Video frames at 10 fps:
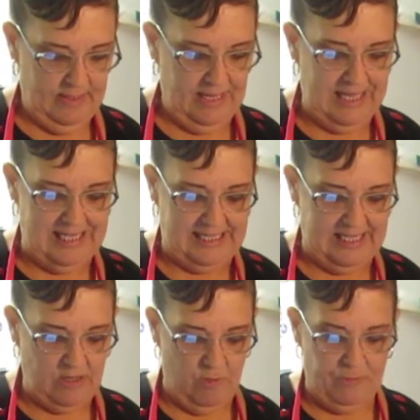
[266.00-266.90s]
And it
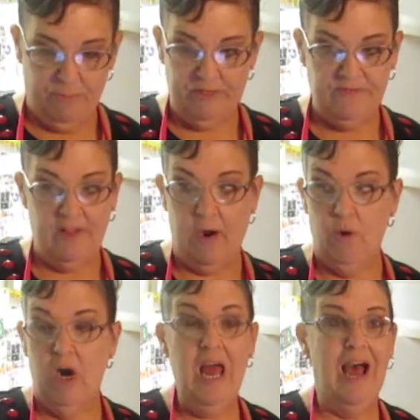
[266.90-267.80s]
says all-purpose
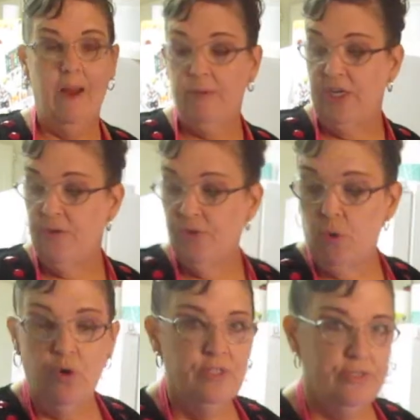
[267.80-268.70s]
flour. I'm going to use
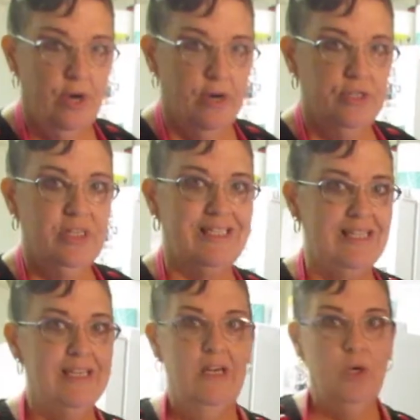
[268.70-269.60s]
cornstarch because
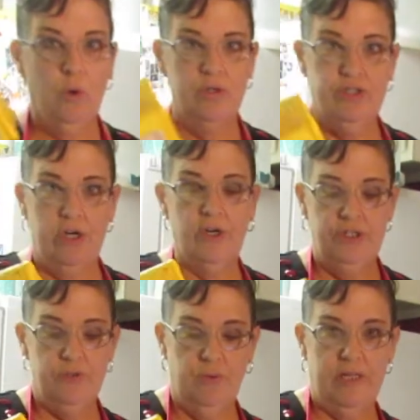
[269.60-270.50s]
cornstarch
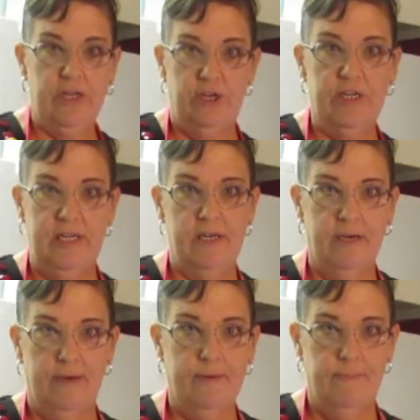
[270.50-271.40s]
is really good
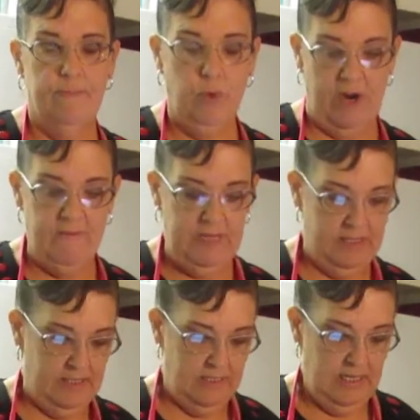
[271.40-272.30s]
in
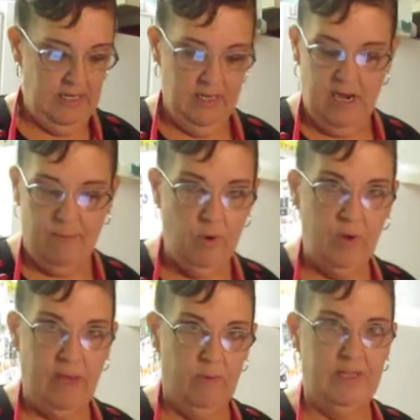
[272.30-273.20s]
gravies. I'm
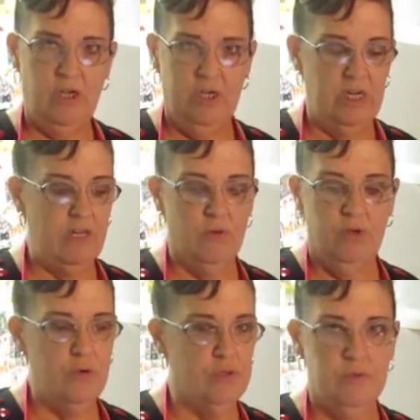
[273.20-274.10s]
okay with that. You can either
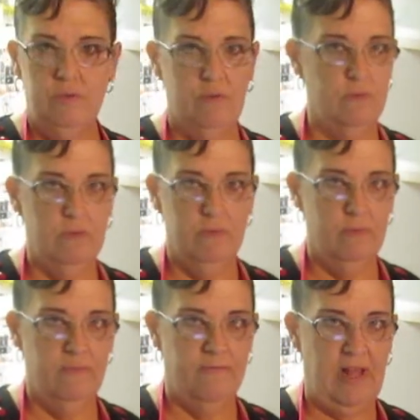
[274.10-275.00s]
use
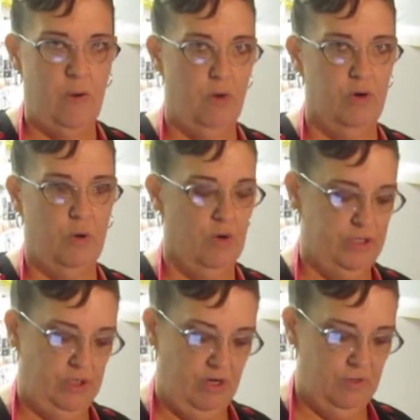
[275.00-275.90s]
flour or
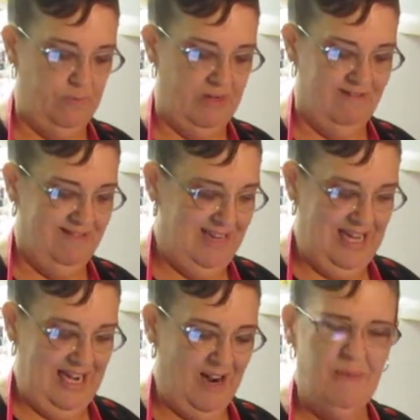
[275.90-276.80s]
cornstarch, but
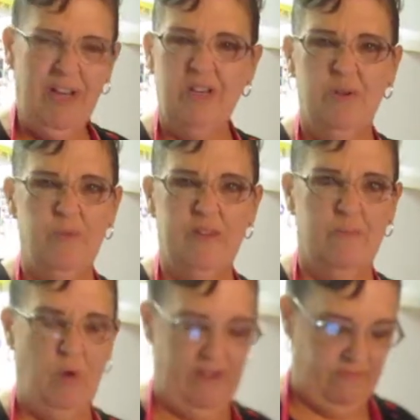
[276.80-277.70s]
I'm not good with the
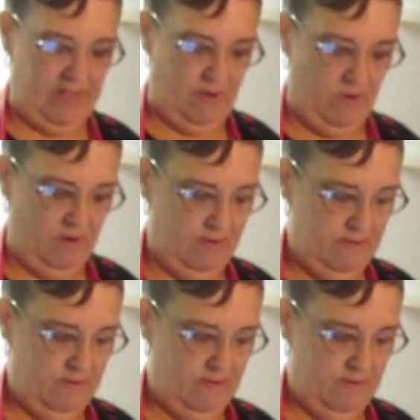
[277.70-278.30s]
white flour.